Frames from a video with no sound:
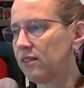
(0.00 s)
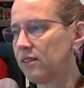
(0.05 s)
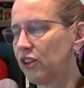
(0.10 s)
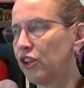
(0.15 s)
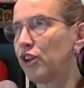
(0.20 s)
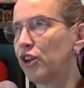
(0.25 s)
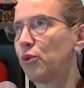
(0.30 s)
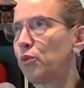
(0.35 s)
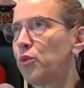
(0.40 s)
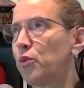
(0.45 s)

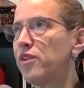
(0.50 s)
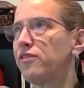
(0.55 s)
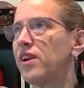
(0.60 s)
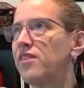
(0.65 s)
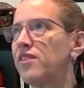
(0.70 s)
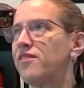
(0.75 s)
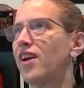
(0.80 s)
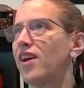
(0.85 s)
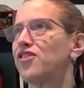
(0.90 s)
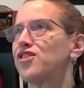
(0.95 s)
you know, we've
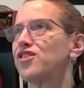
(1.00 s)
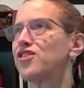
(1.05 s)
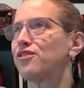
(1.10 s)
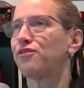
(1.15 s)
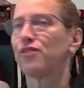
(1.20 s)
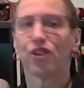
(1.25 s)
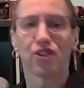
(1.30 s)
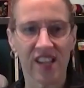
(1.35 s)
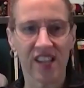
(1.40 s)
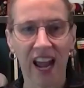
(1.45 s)
invested
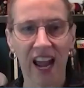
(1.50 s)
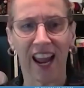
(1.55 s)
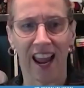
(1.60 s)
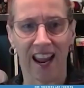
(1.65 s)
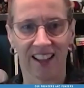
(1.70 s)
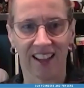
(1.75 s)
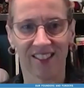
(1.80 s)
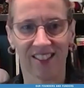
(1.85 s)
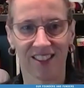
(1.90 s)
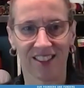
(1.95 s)
for
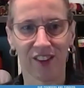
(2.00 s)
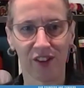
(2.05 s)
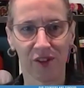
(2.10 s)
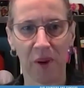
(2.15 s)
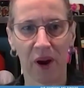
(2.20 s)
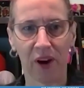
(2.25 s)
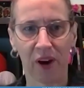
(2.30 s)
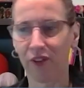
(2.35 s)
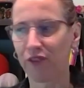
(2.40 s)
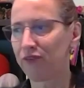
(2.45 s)
decades in this
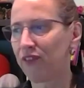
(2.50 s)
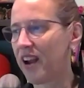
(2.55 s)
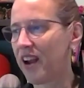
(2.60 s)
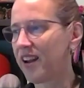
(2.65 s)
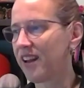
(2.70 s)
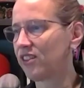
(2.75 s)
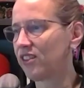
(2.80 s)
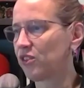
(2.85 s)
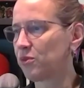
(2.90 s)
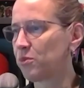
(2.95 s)

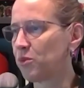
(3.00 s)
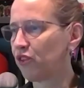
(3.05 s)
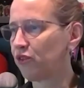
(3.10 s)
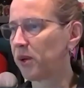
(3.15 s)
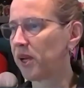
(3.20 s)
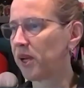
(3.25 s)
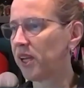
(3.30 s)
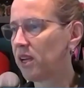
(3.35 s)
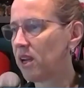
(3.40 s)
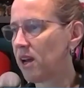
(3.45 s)
microfinance
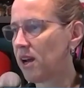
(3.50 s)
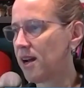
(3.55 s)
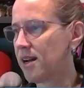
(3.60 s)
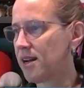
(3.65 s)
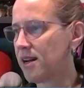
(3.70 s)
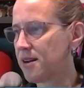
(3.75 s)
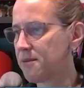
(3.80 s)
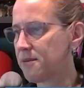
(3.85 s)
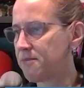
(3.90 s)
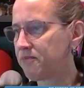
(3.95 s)
movement.
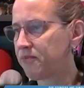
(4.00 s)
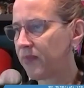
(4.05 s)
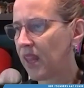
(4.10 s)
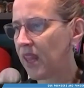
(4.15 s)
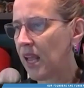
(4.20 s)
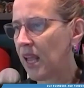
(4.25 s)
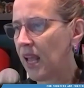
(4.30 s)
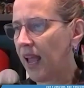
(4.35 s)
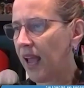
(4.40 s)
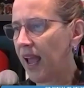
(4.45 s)
Um,
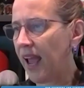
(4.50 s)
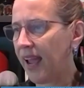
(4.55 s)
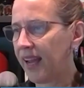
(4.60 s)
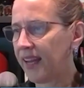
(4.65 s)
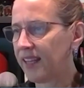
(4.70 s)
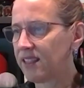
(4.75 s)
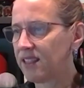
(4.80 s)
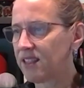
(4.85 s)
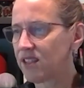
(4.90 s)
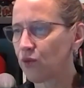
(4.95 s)

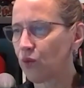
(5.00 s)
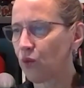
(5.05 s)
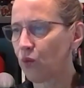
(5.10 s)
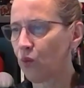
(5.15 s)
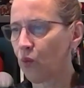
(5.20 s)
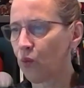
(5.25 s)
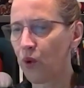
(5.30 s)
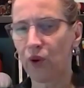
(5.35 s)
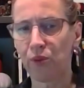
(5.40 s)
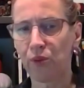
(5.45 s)
and
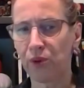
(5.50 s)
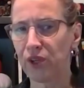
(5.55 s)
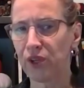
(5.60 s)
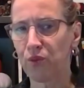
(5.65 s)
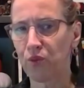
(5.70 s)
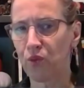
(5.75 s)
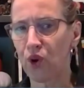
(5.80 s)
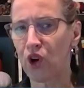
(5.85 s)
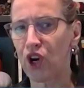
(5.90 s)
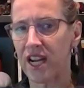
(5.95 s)
we're really
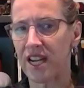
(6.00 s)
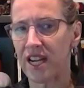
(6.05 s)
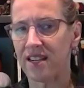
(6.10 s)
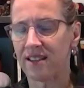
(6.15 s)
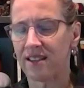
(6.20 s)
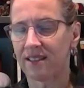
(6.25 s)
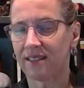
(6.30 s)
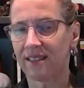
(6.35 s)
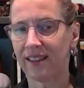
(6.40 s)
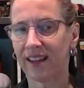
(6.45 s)

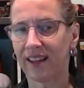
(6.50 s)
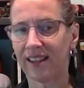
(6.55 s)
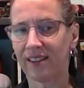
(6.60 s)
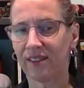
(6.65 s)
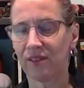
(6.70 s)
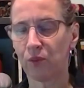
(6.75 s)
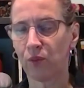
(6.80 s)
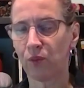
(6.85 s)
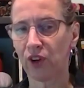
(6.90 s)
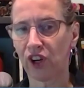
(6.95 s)
worried
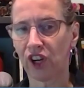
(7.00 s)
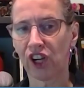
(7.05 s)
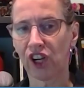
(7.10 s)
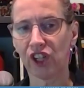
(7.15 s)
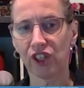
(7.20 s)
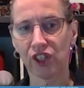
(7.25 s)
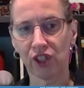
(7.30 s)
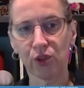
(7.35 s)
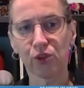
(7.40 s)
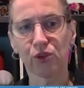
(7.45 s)
that we're going to
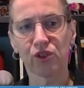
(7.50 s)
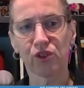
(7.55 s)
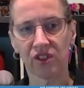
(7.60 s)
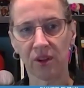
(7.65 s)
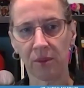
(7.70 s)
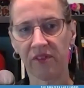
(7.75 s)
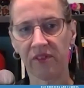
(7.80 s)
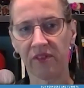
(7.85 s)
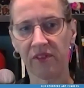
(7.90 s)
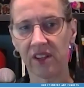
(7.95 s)
lose
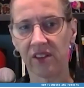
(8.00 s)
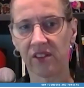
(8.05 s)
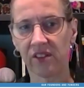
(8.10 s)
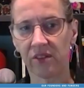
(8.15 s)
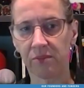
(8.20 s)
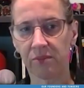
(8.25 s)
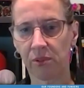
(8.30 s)
some of these